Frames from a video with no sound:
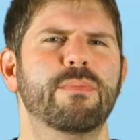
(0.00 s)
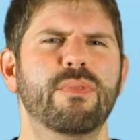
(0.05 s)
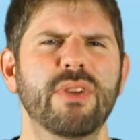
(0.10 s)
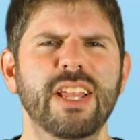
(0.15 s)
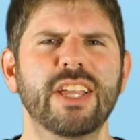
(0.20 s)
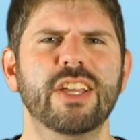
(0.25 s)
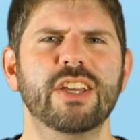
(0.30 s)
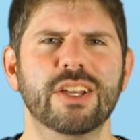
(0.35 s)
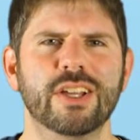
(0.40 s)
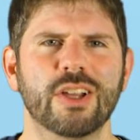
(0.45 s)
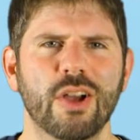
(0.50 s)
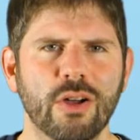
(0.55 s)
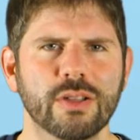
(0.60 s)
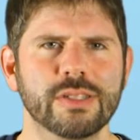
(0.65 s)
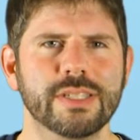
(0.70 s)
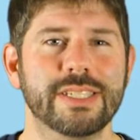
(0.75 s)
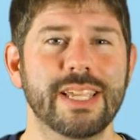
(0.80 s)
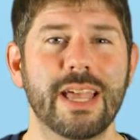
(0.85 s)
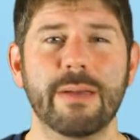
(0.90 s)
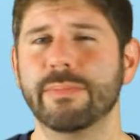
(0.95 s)
a pretty good
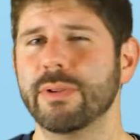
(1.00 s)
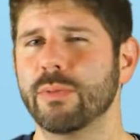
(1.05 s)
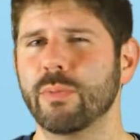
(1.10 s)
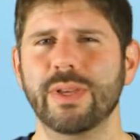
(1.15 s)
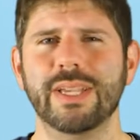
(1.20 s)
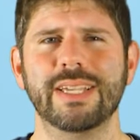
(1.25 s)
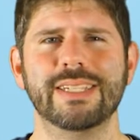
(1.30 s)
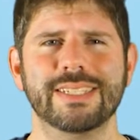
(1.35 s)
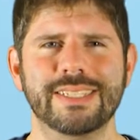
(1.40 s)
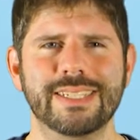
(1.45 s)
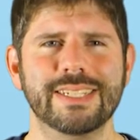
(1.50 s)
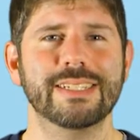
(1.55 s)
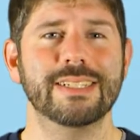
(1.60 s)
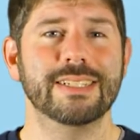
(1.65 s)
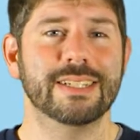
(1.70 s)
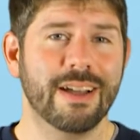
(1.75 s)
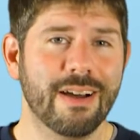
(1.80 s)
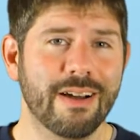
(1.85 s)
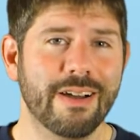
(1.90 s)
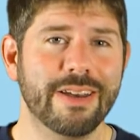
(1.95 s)
concept and we
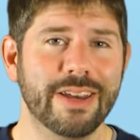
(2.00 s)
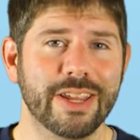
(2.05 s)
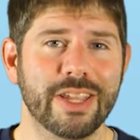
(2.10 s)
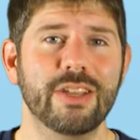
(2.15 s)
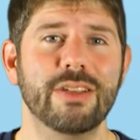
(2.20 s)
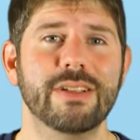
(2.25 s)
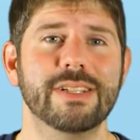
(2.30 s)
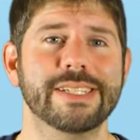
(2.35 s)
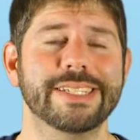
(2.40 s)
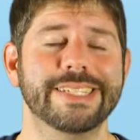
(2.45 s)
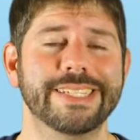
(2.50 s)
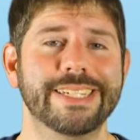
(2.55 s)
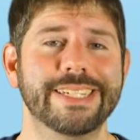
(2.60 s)
still kind of use it